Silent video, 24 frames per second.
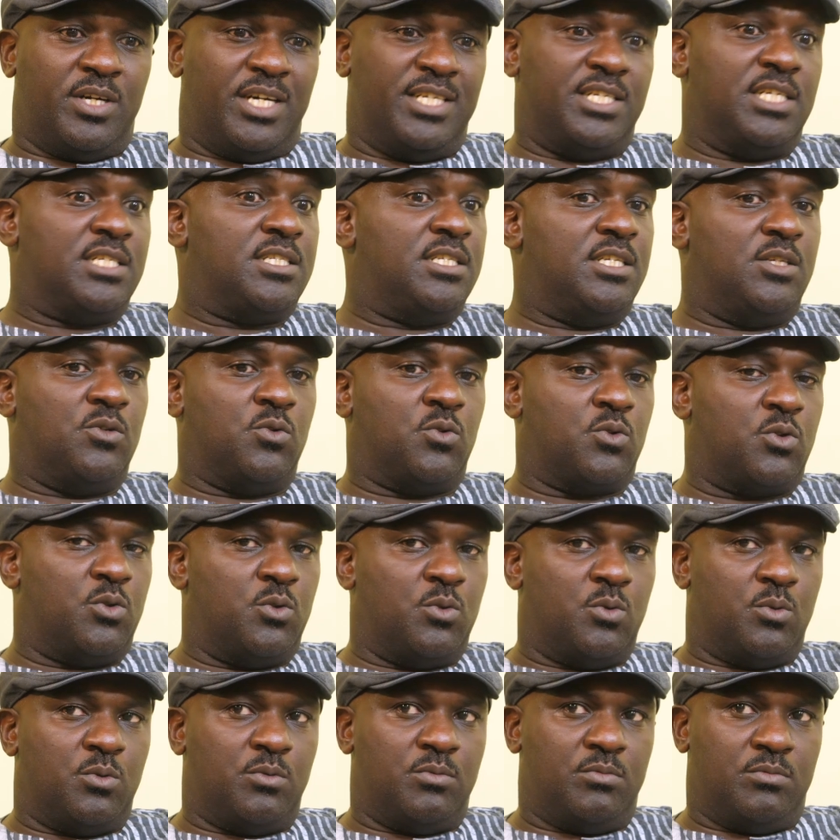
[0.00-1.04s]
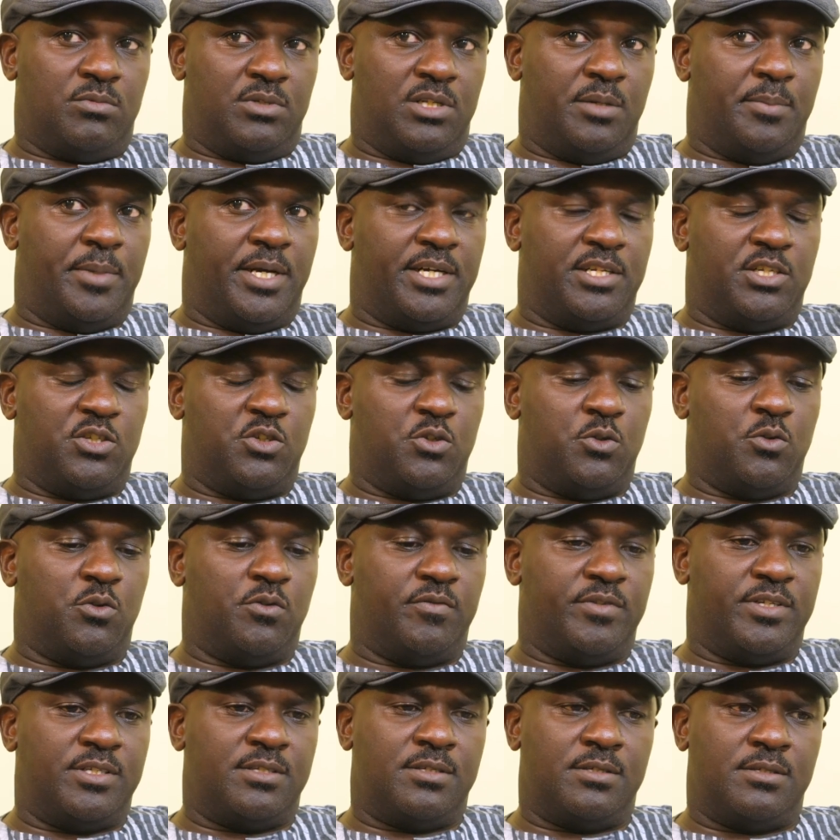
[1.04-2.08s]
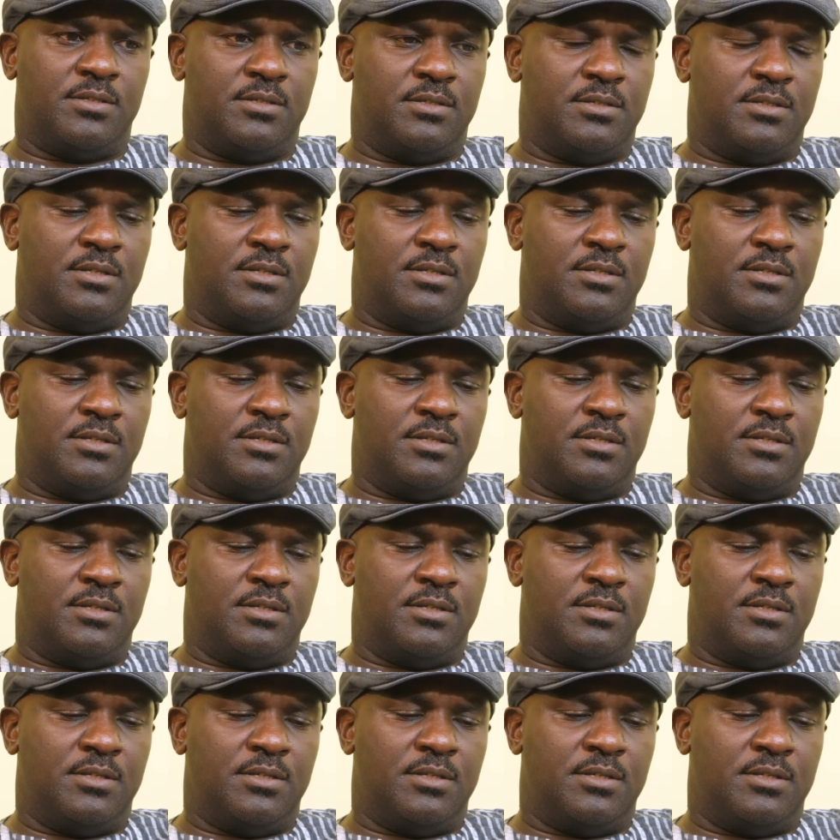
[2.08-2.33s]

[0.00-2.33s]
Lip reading: I just did not know the magnitude of it.